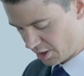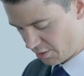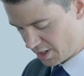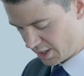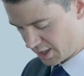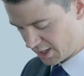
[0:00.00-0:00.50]

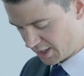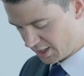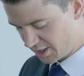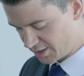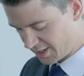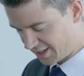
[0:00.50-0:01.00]
doing
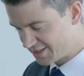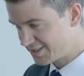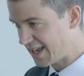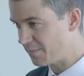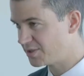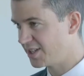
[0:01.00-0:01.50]
is
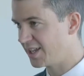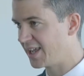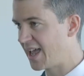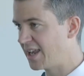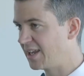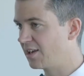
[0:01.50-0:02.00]

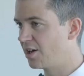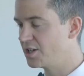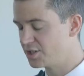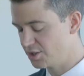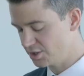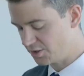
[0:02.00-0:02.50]
accepting any
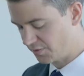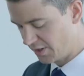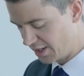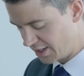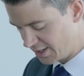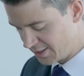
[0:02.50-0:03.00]
licence
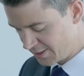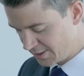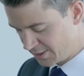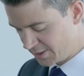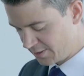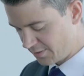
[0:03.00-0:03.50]
fee
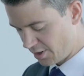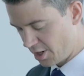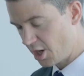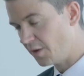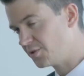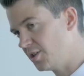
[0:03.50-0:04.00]

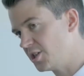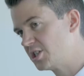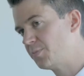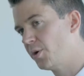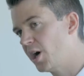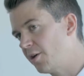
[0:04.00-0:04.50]
after the
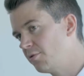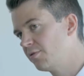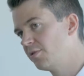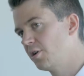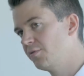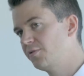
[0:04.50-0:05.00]
expiry
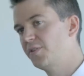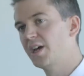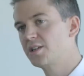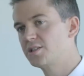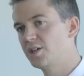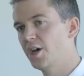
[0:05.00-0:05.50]
of a
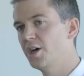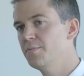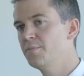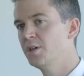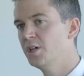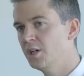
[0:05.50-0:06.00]
fixed
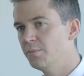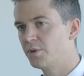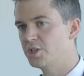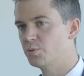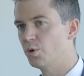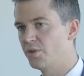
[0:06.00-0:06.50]
term,
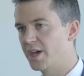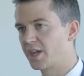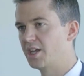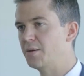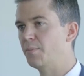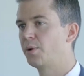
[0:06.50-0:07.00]
because what that
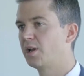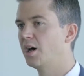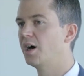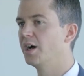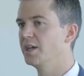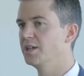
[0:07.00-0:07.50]
can
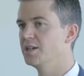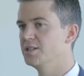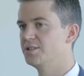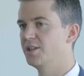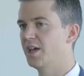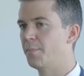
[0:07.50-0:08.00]
imply
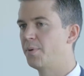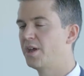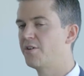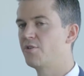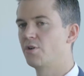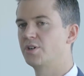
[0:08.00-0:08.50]
is that a
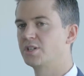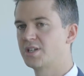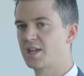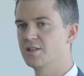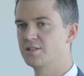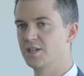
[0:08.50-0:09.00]
periodic
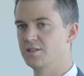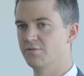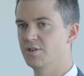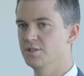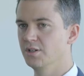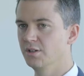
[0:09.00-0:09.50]
tenancy has
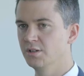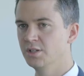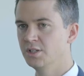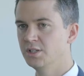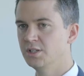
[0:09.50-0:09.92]
arisen.